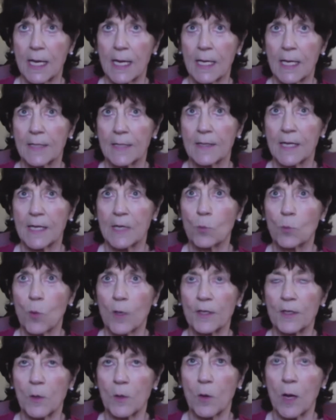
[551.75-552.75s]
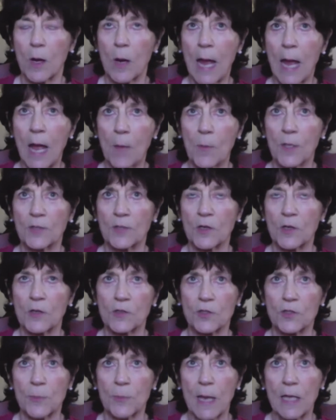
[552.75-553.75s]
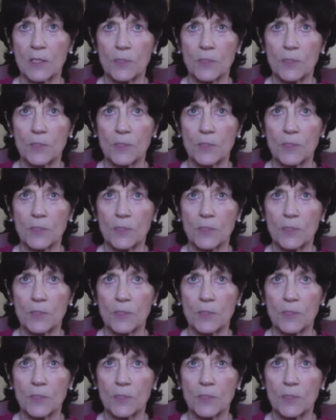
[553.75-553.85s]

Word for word: and then what, how much